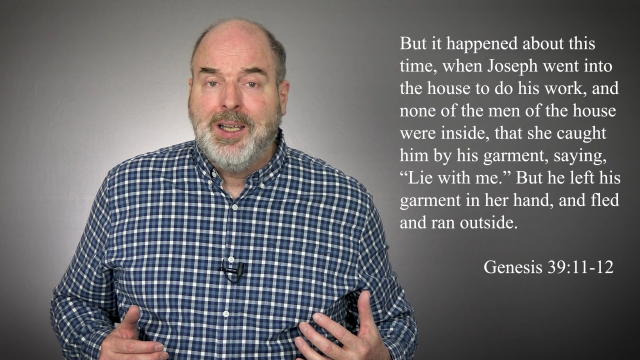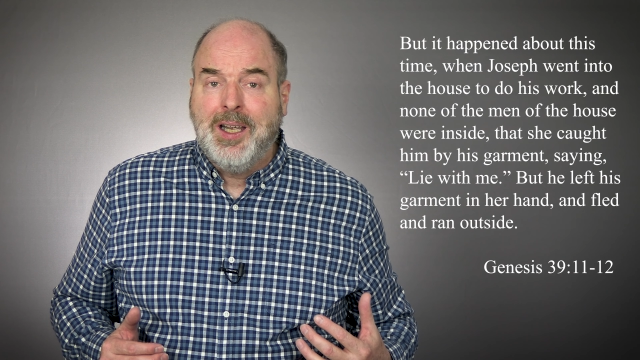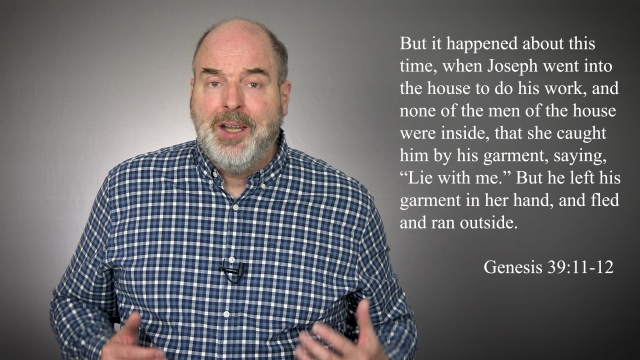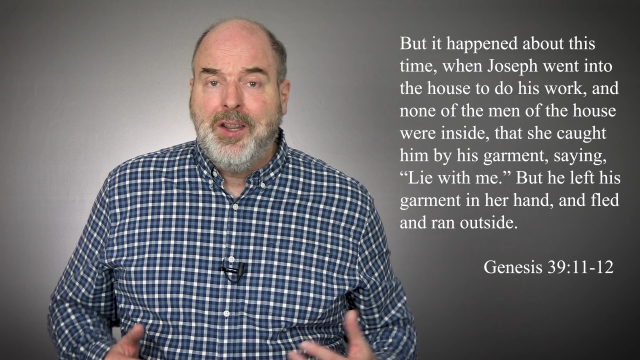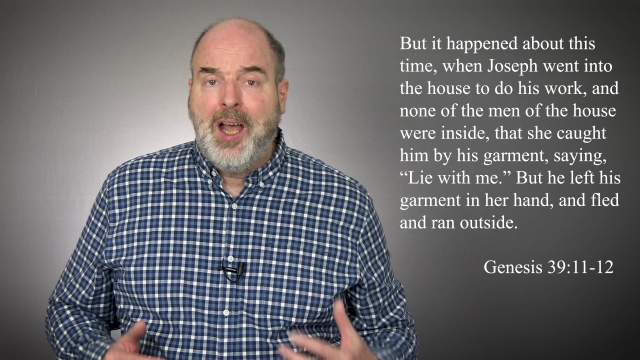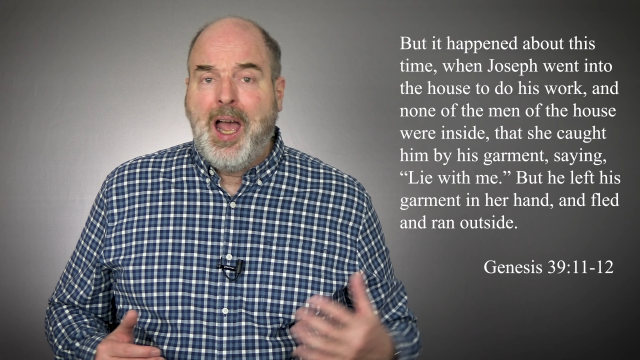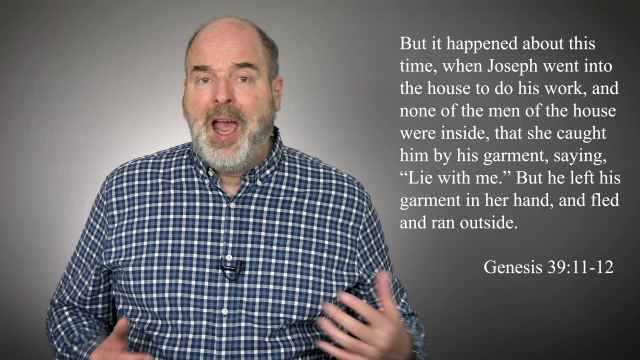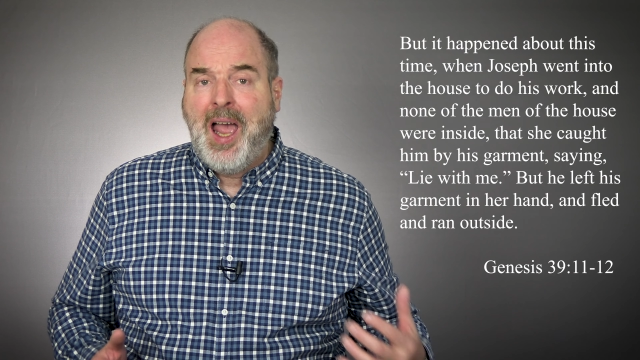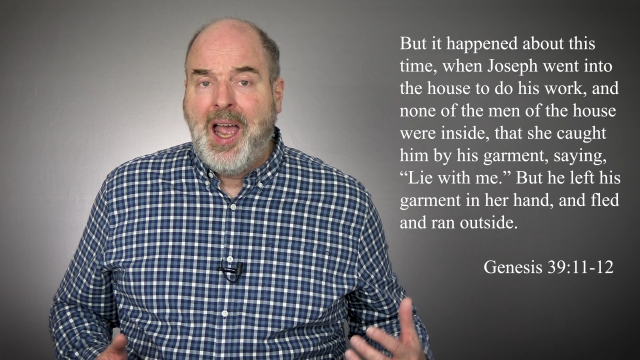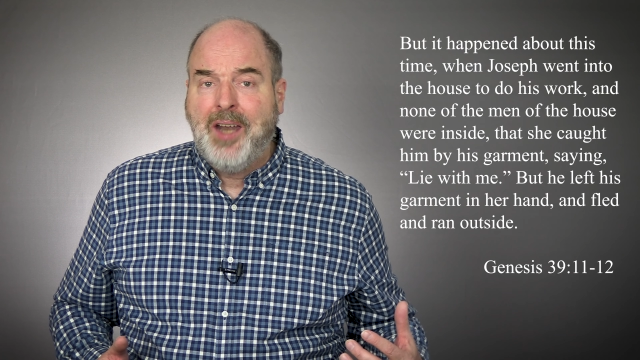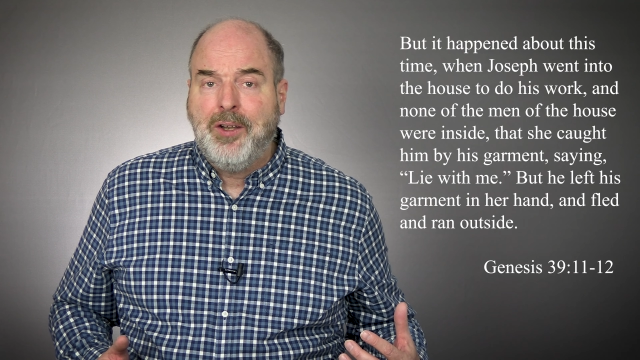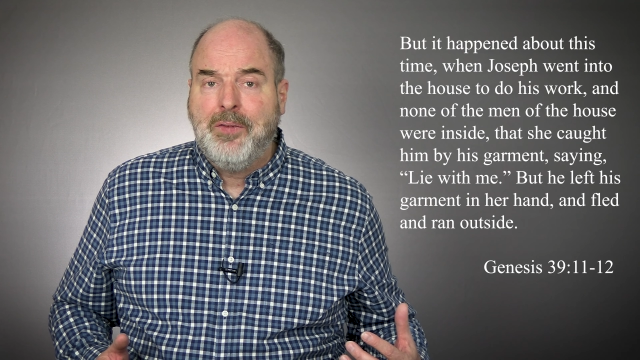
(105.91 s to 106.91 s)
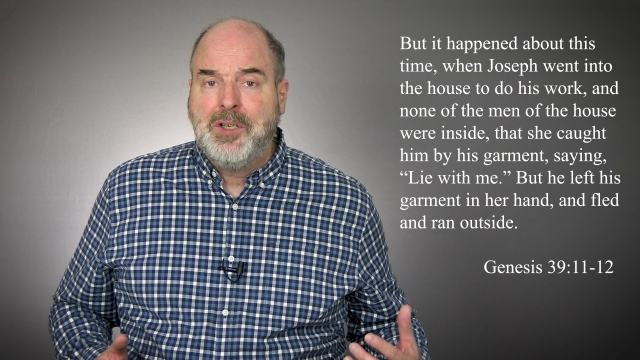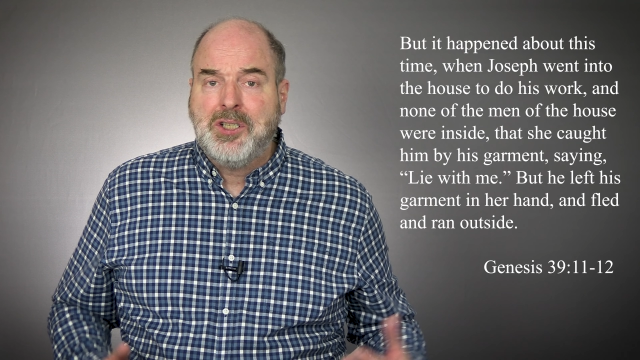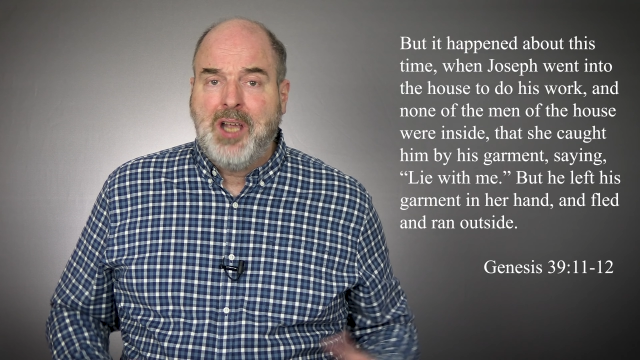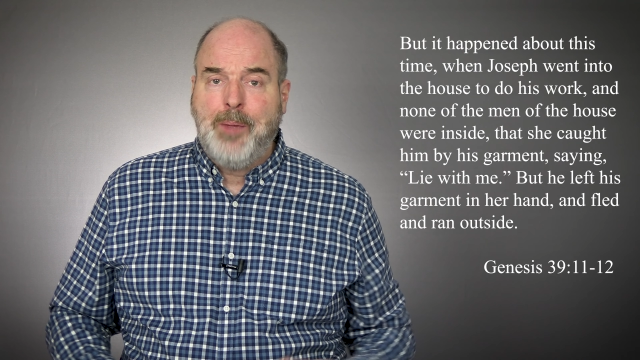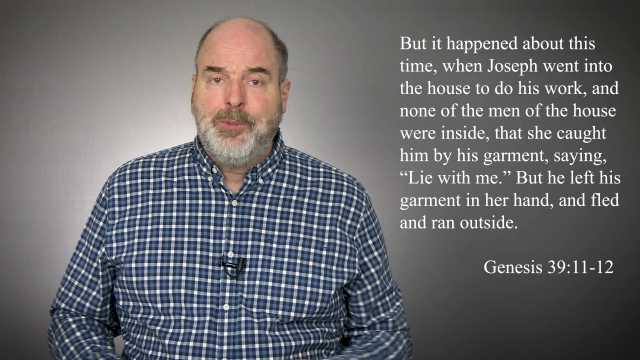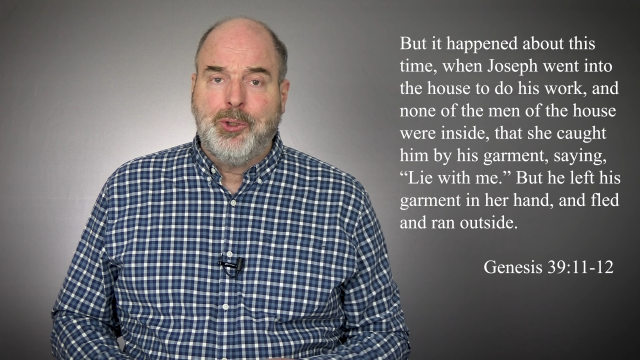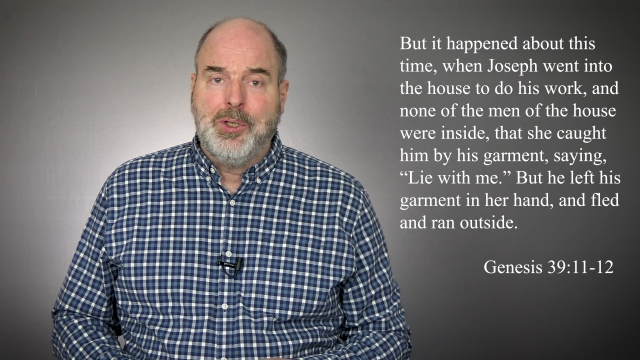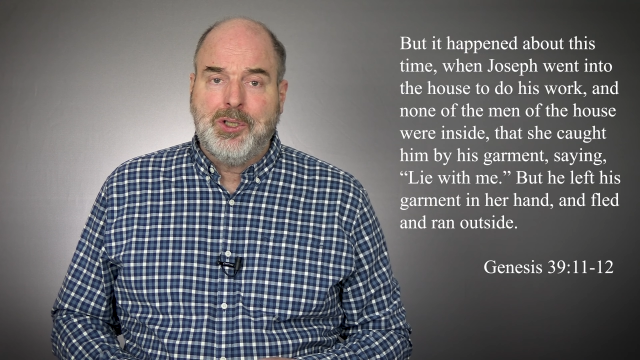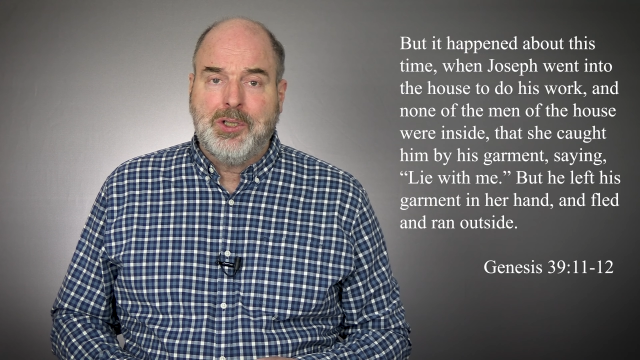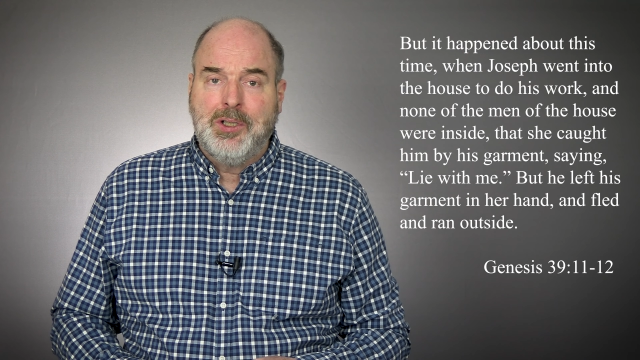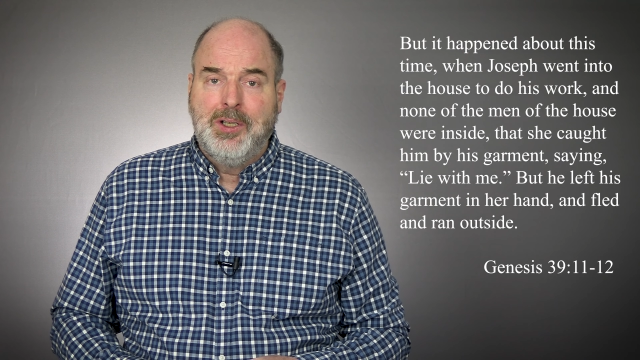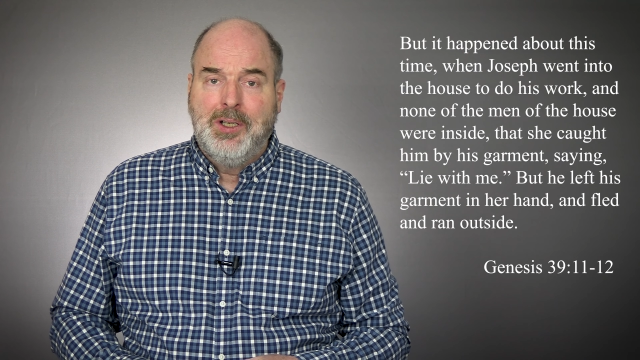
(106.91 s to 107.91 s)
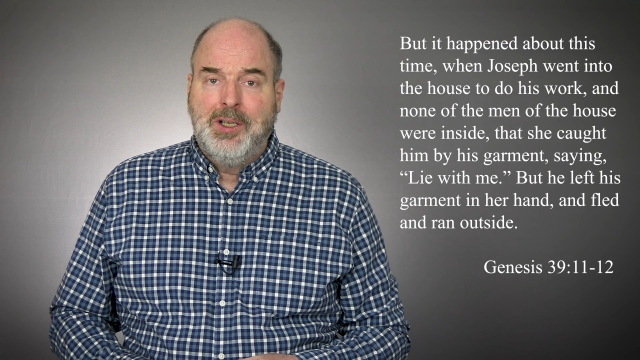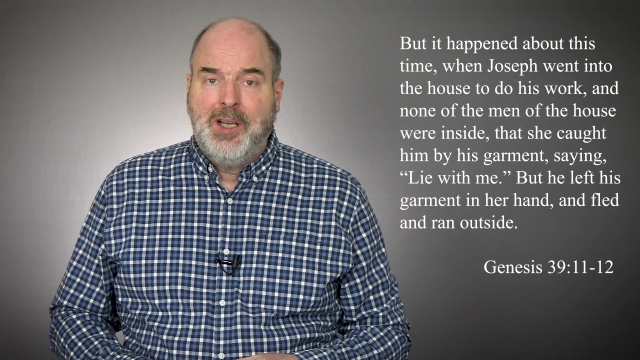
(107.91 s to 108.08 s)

in the hand of his temptress